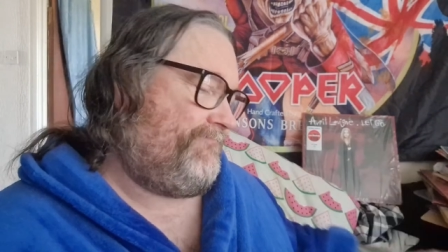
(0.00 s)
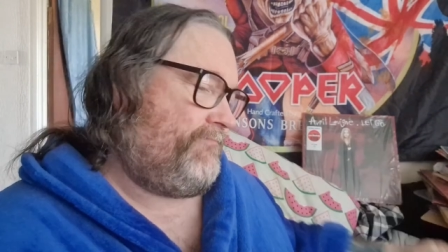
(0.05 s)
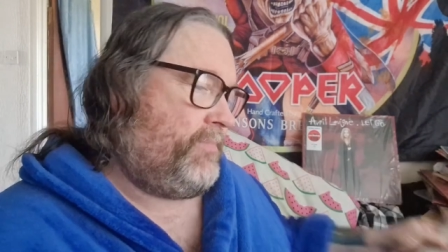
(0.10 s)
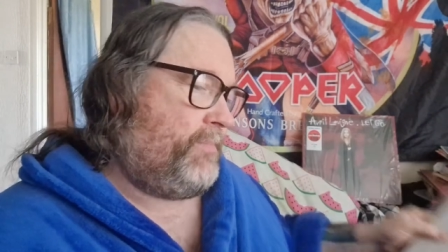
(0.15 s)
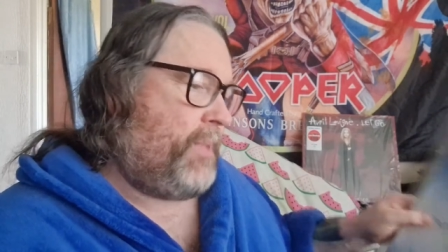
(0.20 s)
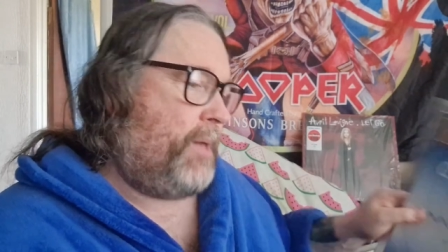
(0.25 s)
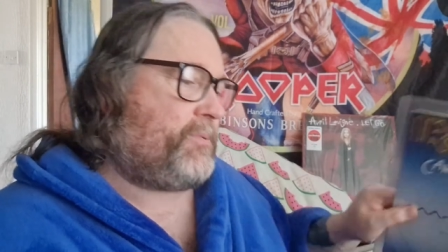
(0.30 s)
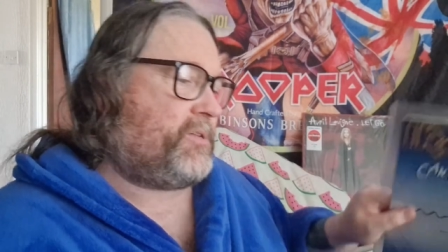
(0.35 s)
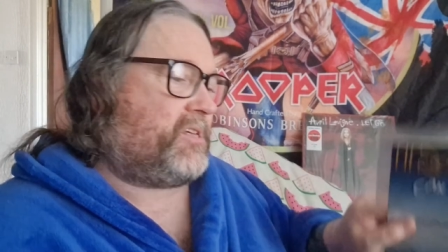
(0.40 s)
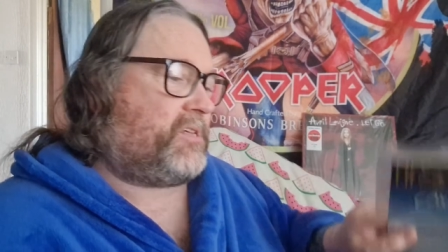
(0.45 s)

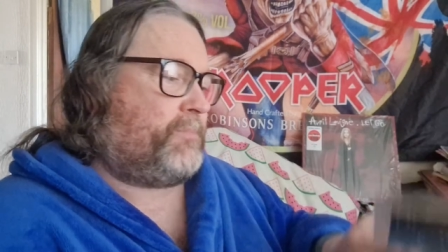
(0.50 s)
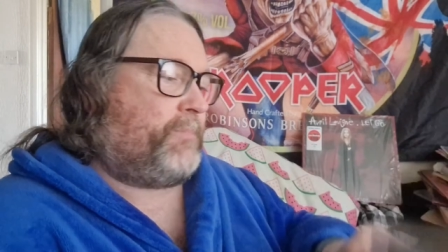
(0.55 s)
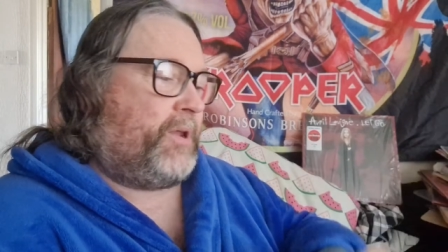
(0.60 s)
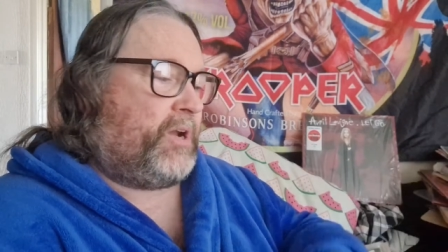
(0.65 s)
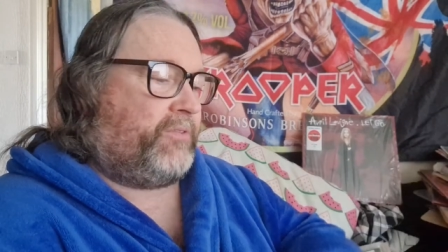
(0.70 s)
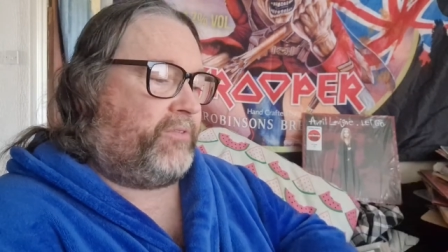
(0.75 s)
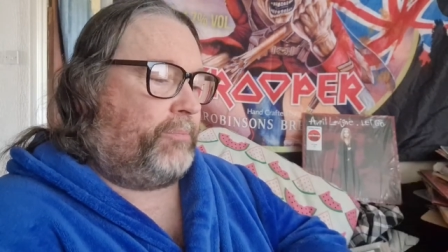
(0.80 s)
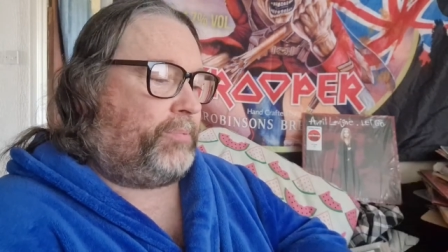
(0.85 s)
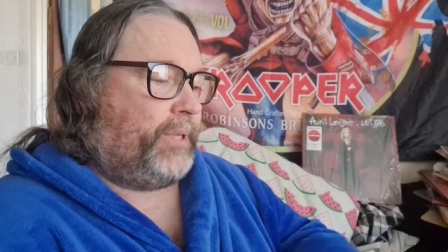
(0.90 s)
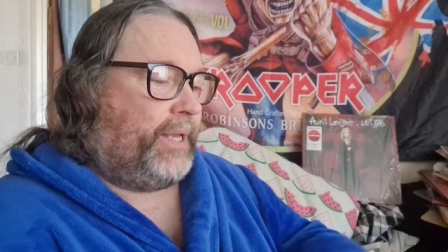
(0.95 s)
Maybe it's a
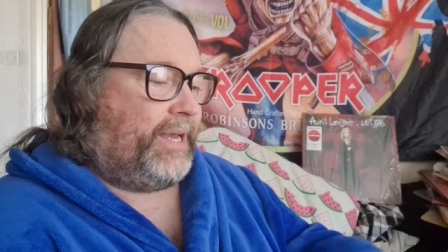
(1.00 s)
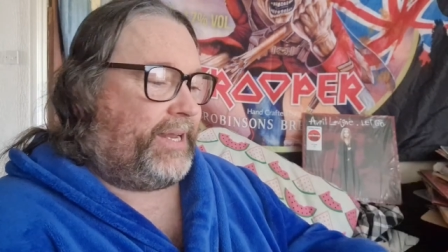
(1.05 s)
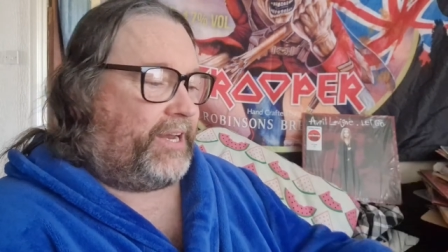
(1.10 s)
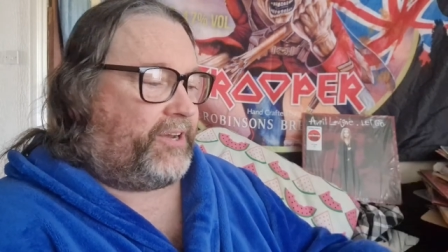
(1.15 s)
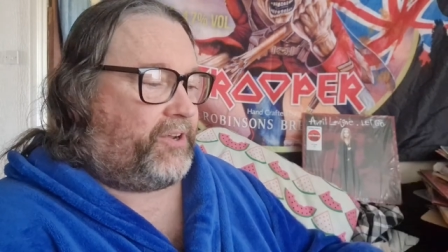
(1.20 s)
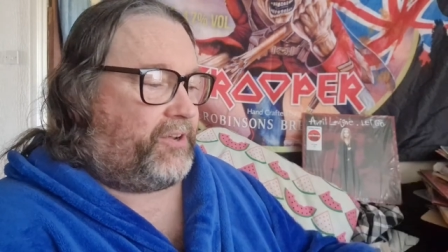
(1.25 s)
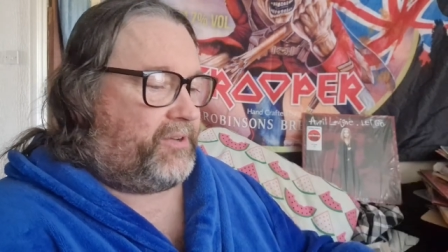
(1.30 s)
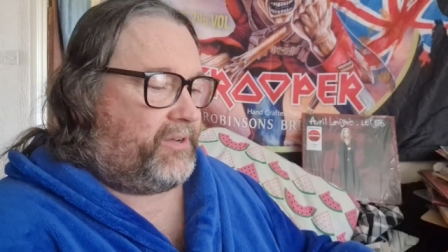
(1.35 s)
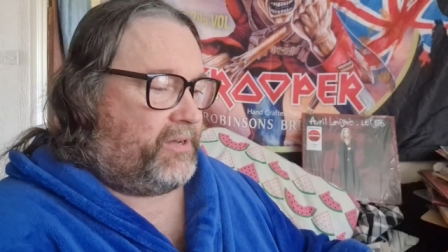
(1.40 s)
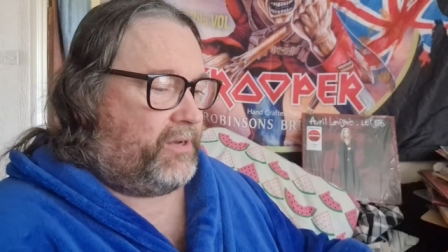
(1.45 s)
bit
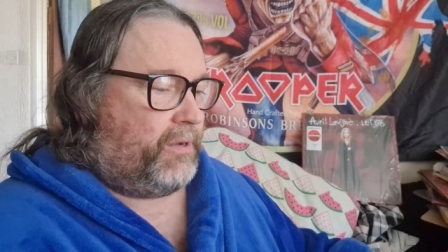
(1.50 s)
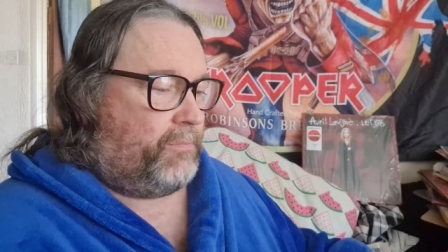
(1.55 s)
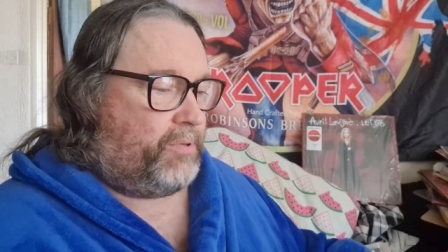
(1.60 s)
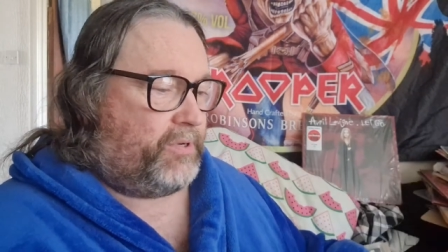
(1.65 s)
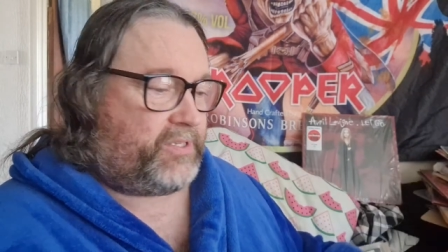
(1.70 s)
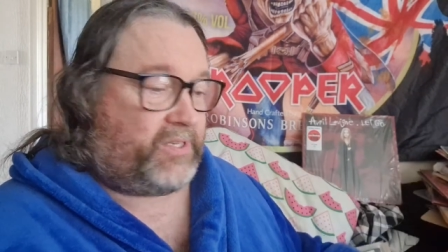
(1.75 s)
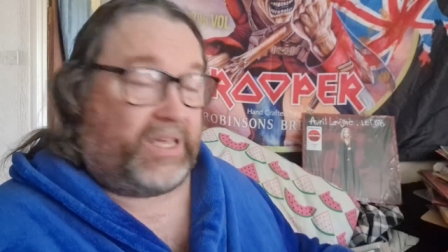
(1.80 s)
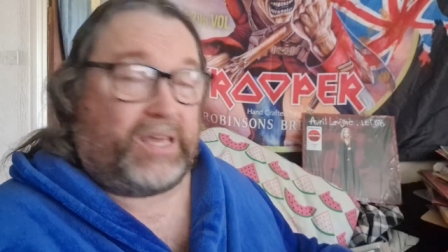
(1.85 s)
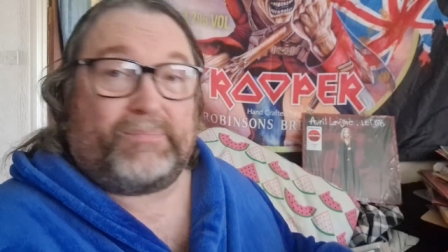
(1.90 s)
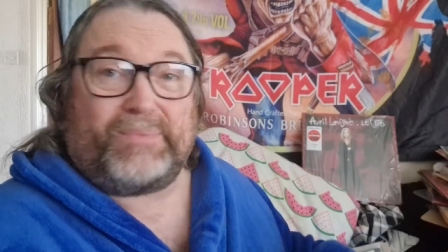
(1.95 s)
overplayed, I don't know,
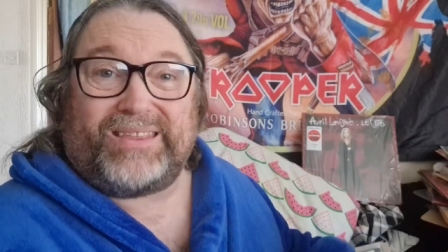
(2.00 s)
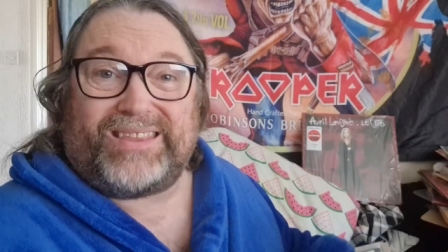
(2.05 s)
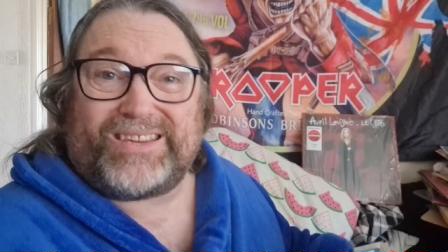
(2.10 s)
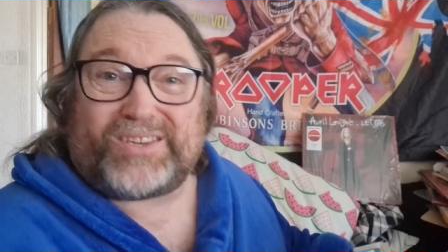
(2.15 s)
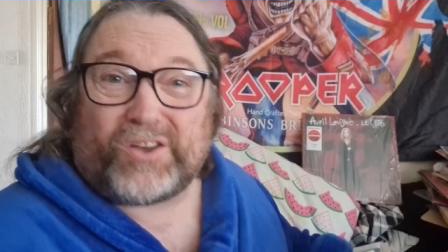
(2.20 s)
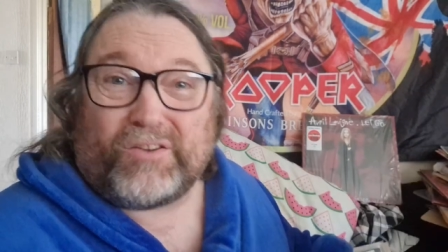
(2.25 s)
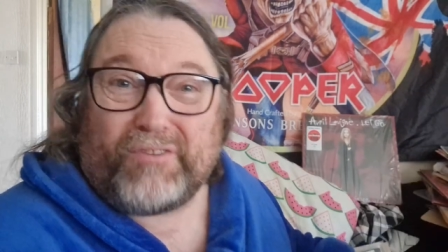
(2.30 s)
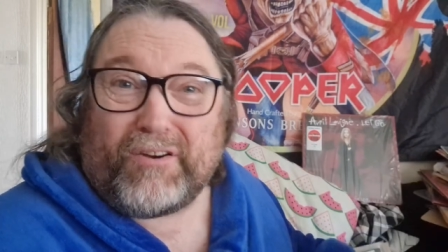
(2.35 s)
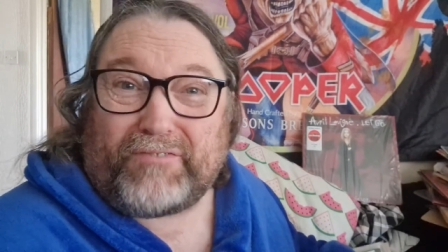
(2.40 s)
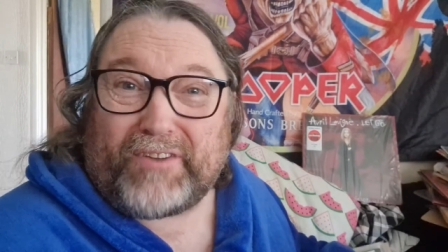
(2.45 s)
but give me
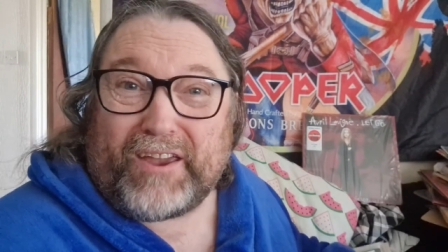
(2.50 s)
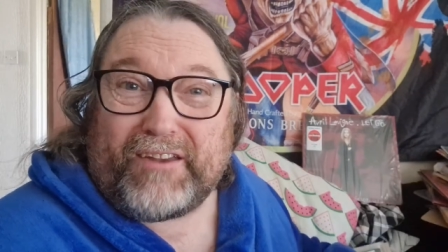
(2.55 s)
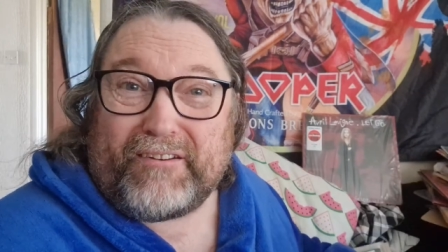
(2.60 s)
this over